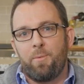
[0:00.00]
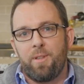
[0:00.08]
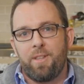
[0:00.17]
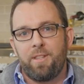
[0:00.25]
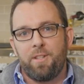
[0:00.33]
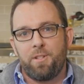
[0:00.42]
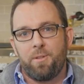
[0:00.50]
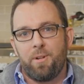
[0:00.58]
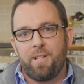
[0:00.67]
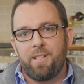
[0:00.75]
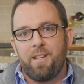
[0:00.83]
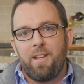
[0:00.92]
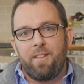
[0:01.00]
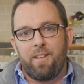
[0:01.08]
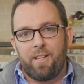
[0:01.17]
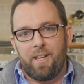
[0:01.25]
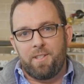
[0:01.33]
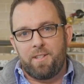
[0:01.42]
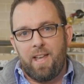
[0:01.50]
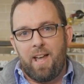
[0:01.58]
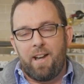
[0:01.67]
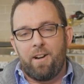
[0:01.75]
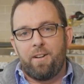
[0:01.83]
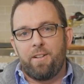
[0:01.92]
within the joint that gets
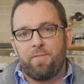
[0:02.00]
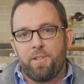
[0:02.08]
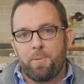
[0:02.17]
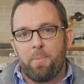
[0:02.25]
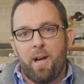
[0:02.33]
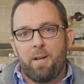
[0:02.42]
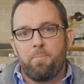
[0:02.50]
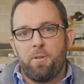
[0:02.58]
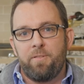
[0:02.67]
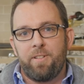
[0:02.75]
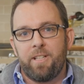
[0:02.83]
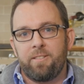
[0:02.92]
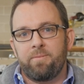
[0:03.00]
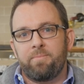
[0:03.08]
that area of the spine moving.